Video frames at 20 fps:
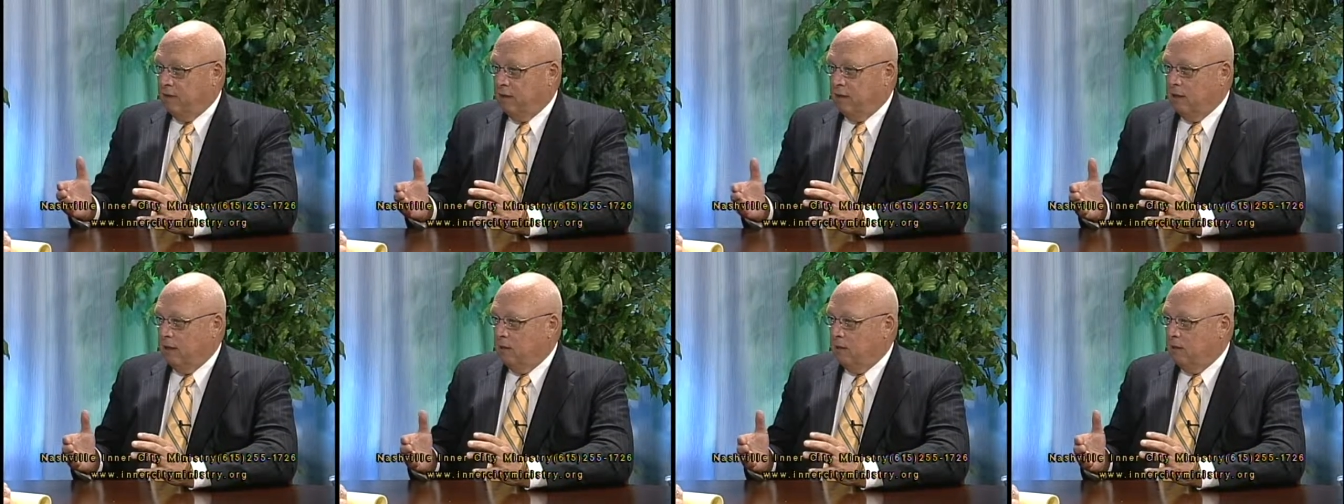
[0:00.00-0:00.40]

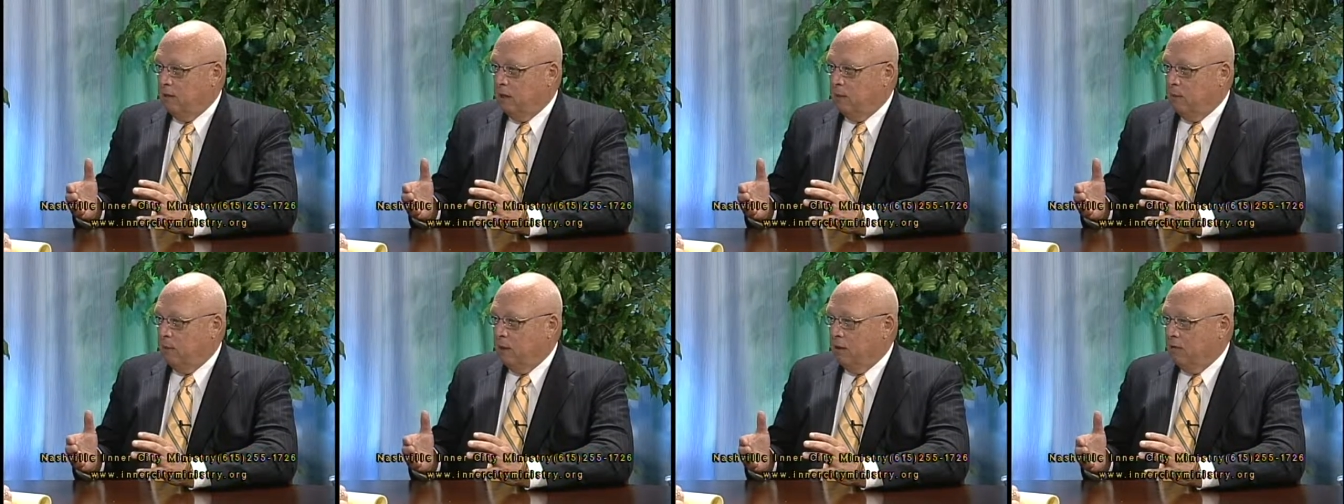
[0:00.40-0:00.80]
and they don't
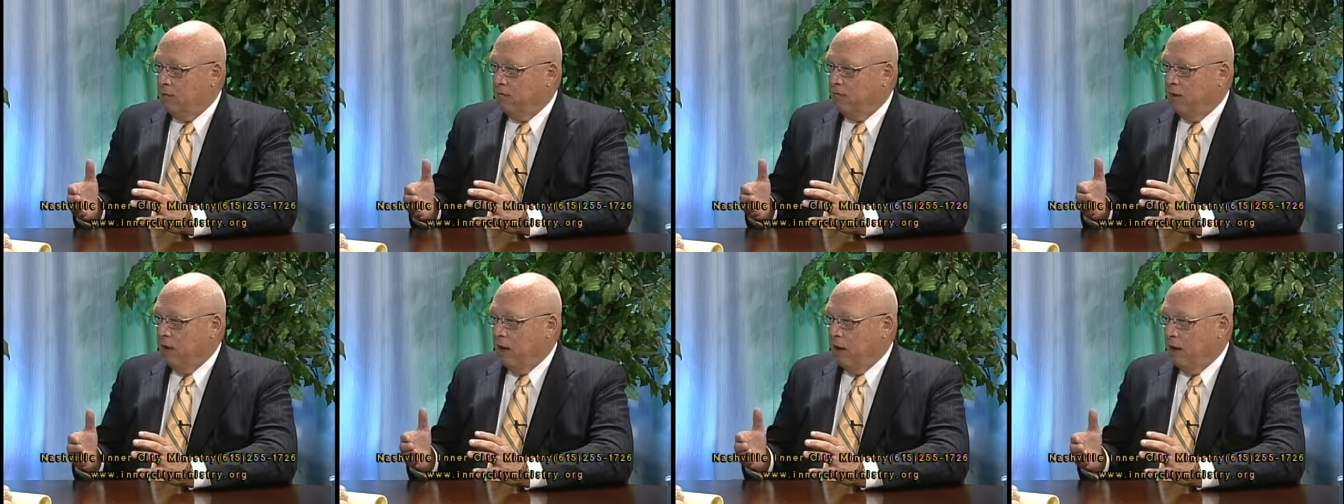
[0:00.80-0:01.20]
need to be
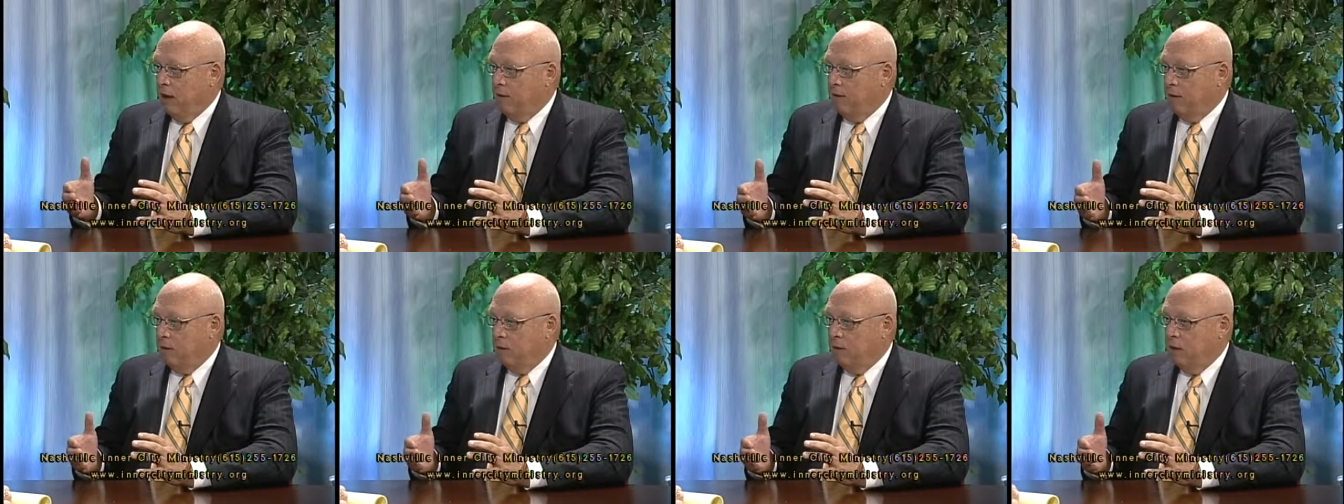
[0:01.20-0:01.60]

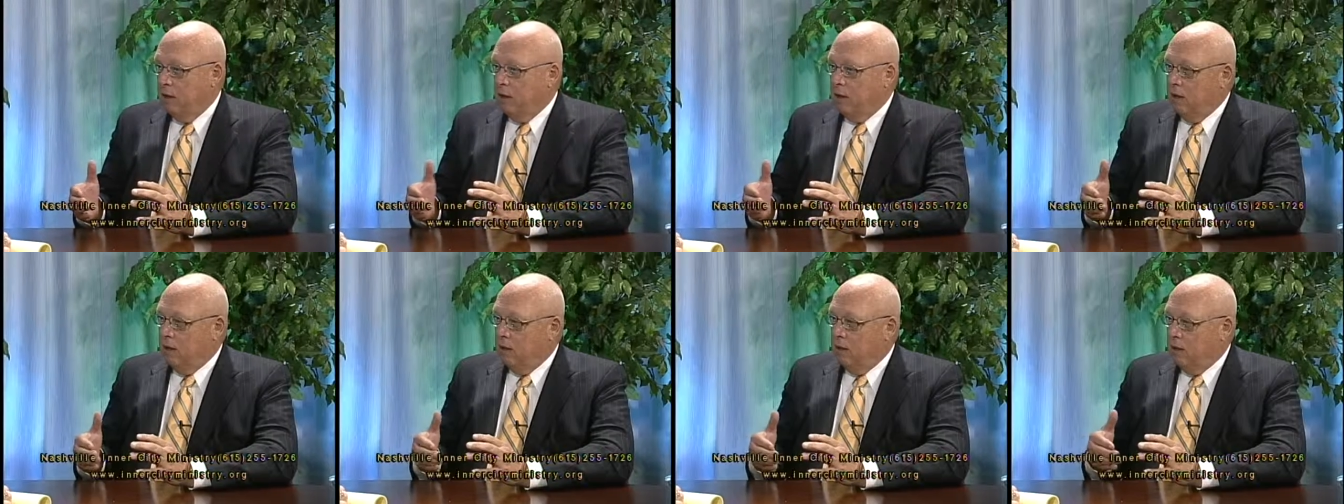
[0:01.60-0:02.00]
involved or
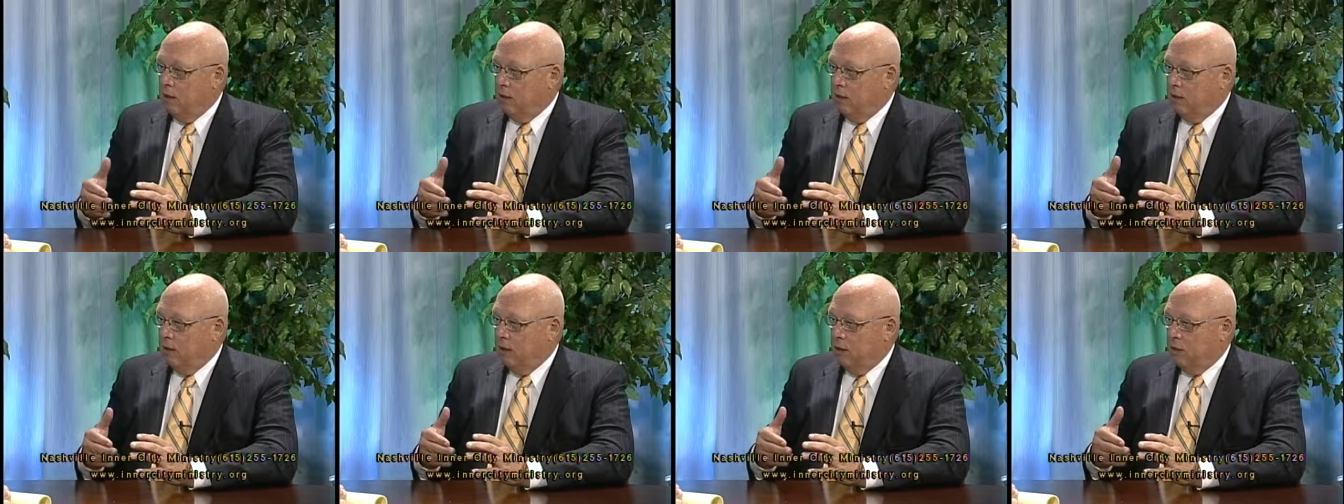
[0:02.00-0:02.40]

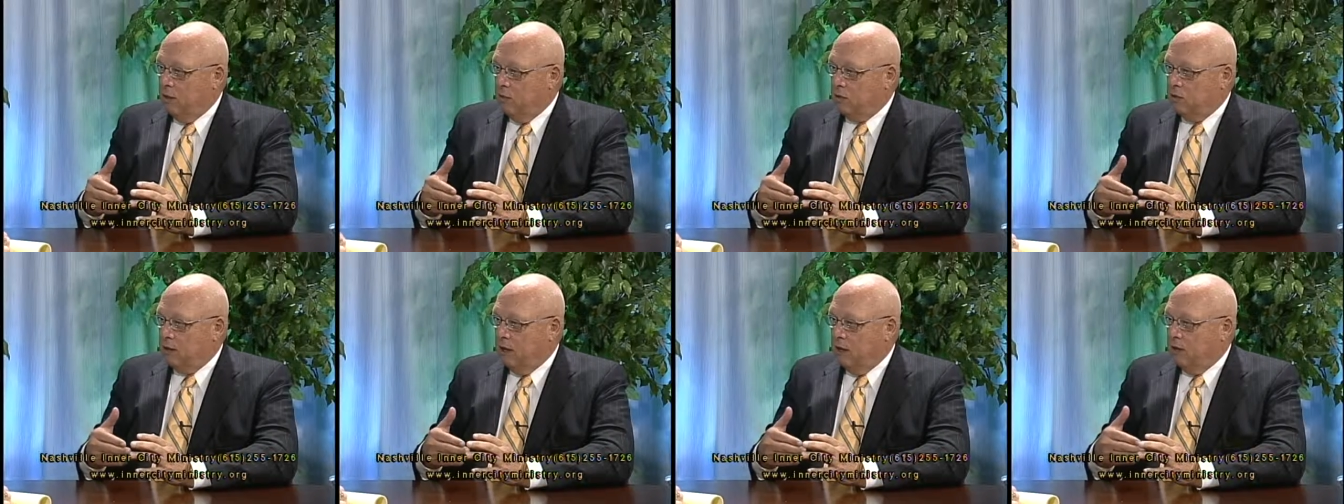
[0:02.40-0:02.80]
uh, that
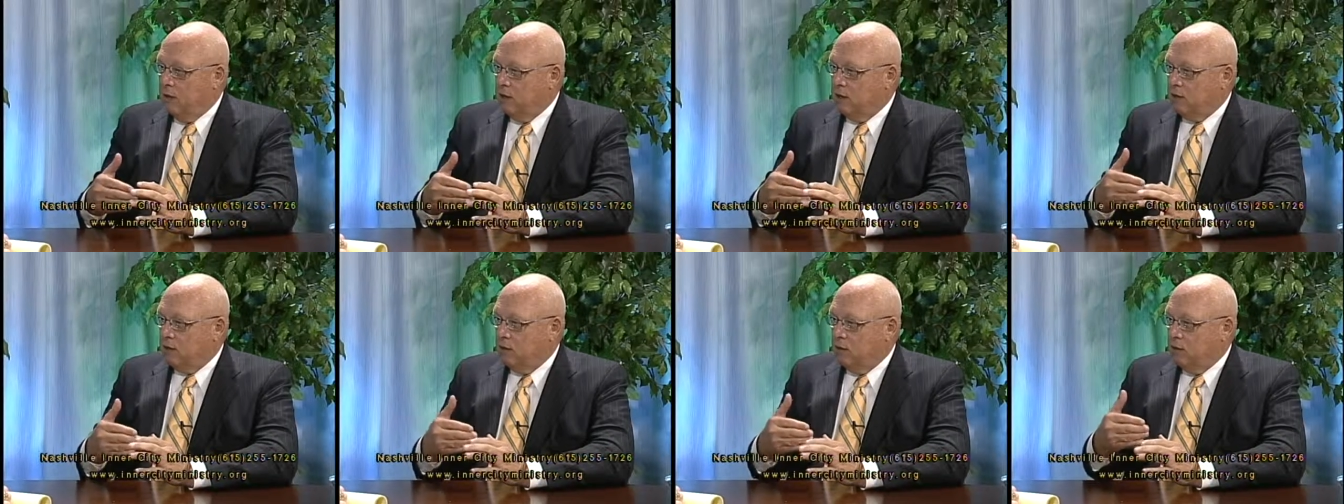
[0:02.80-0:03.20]
those kind of
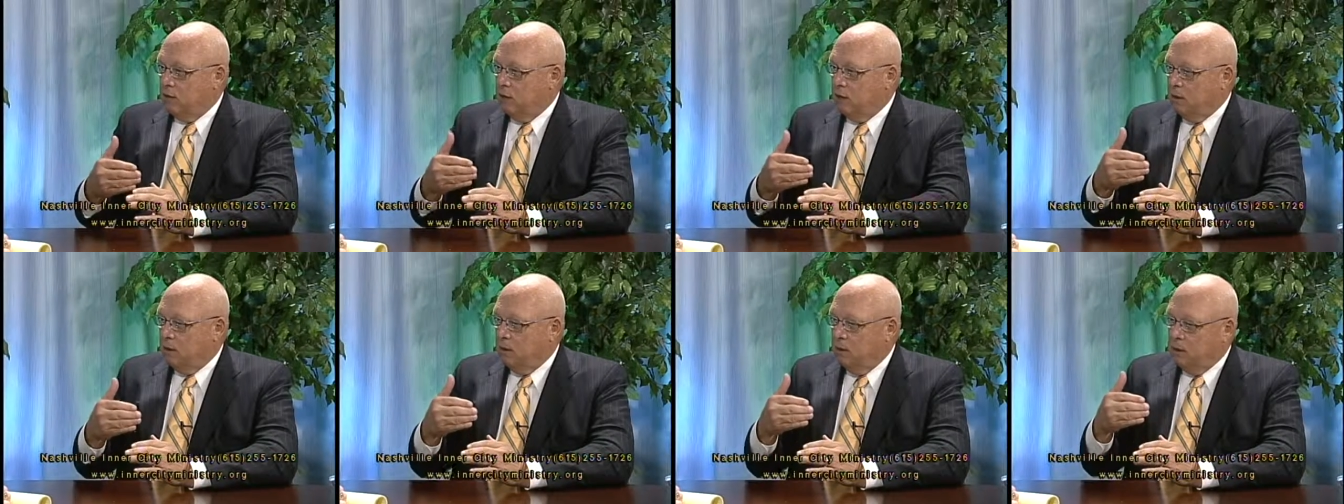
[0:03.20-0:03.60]
things don't
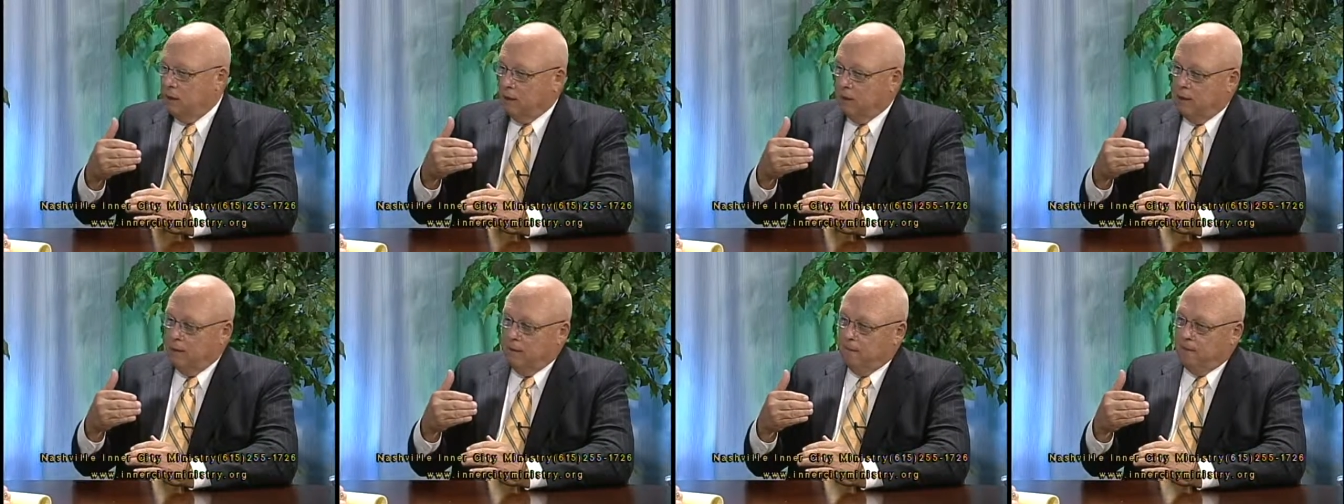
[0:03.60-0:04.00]
need to be